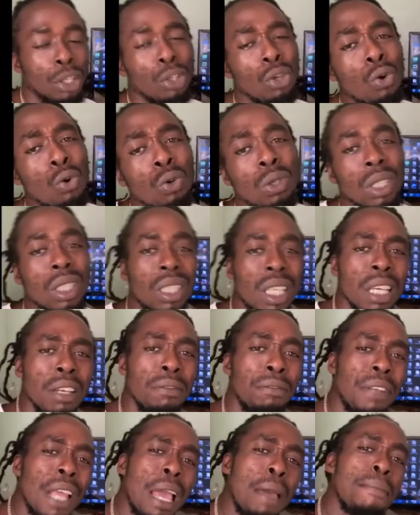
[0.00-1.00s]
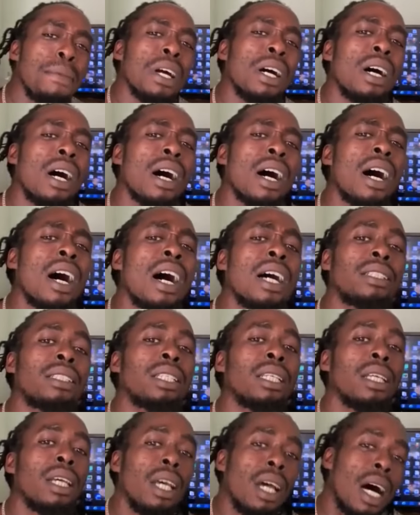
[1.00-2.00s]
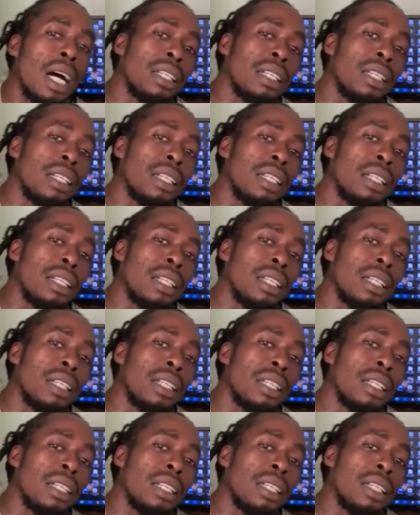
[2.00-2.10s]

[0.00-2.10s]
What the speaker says: You could give them your heart,